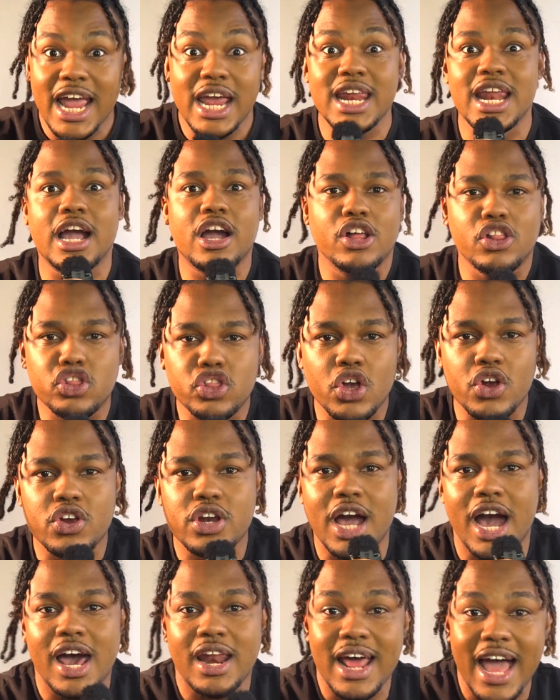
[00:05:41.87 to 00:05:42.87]
and I could learn
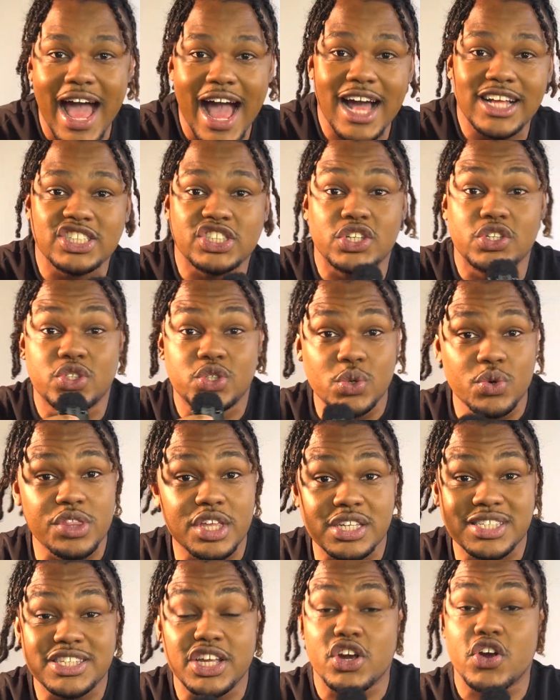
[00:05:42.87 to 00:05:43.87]
how to actually do
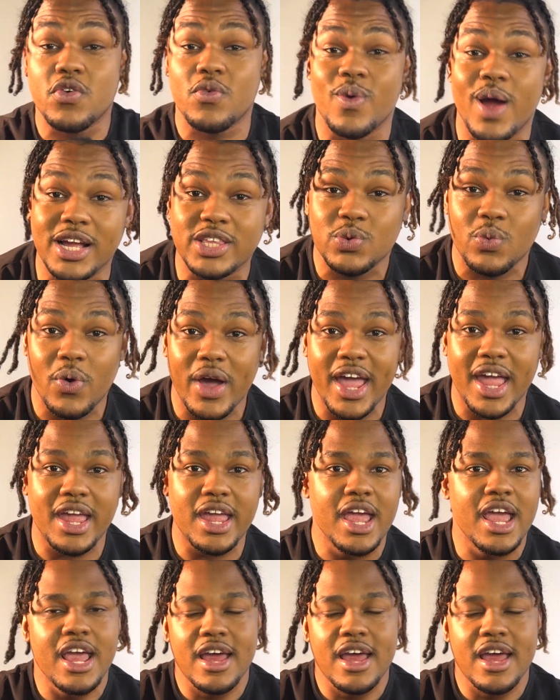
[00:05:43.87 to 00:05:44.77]
this the correct way.